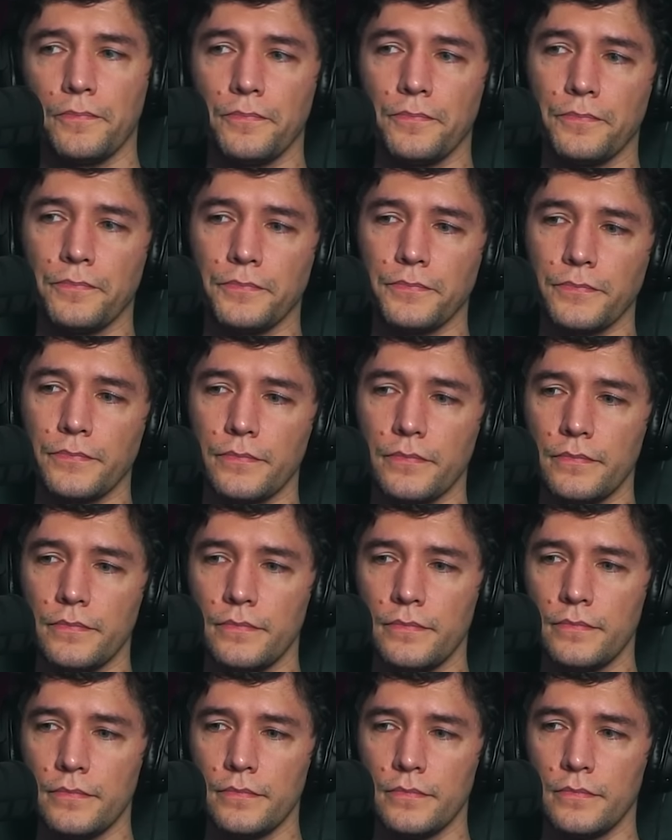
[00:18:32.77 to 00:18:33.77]

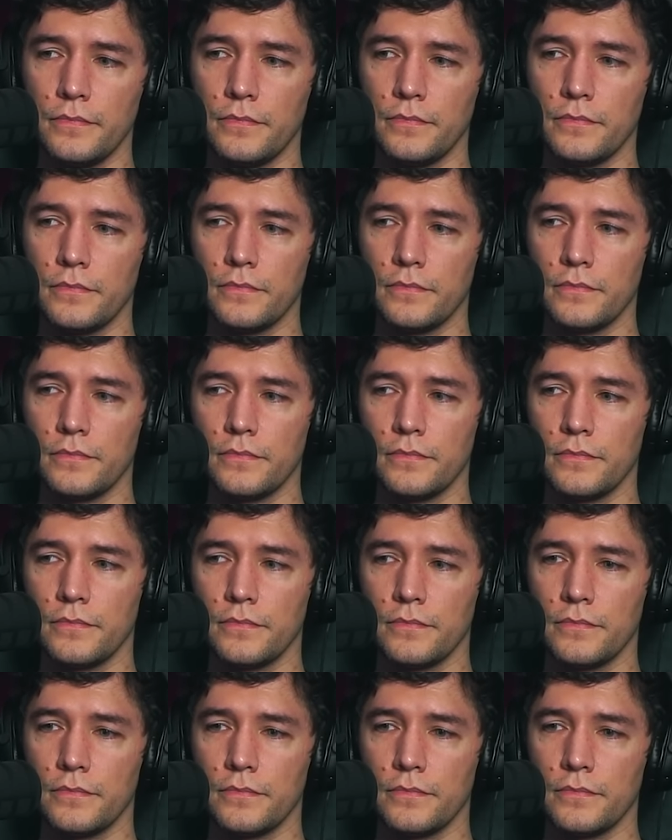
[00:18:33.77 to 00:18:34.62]
No one is speaking in this clip.